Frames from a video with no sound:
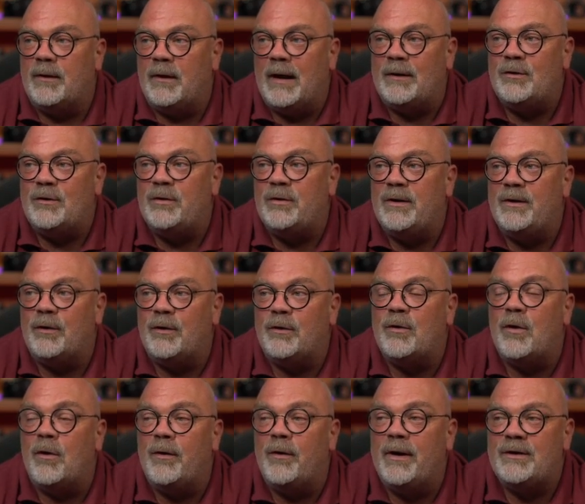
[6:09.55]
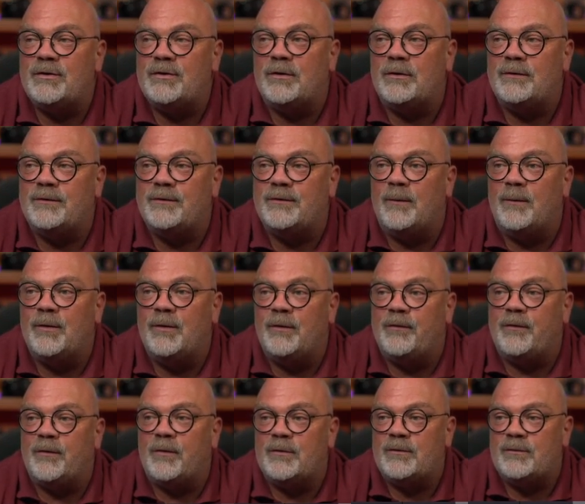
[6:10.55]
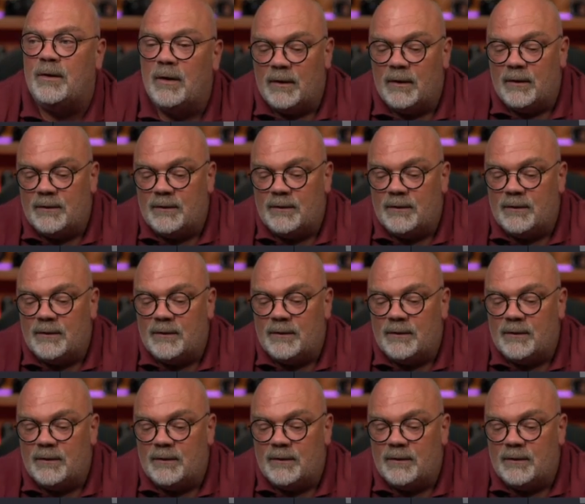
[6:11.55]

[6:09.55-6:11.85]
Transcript: actually the corrections from the first one.